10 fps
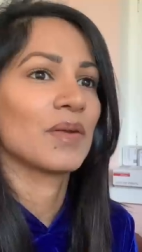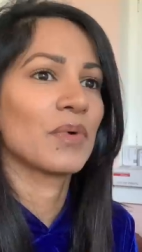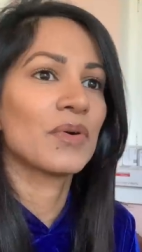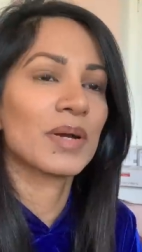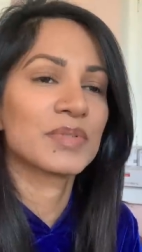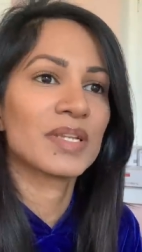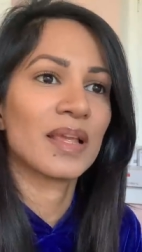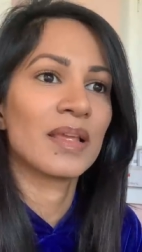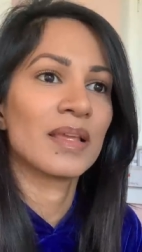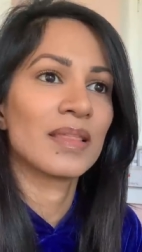woke up
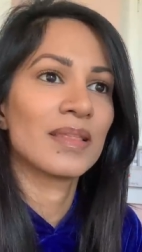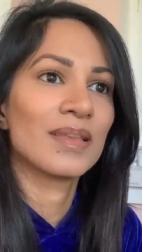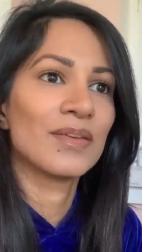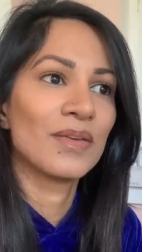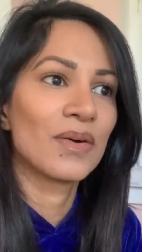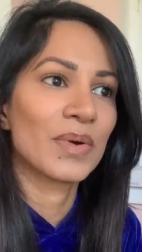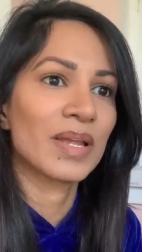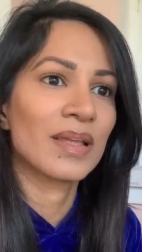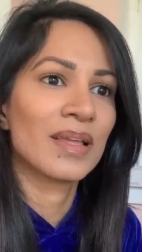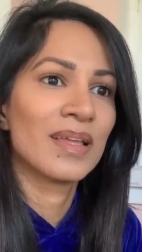today
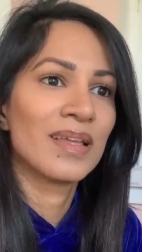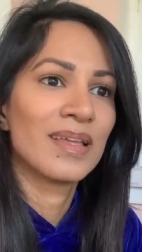knowing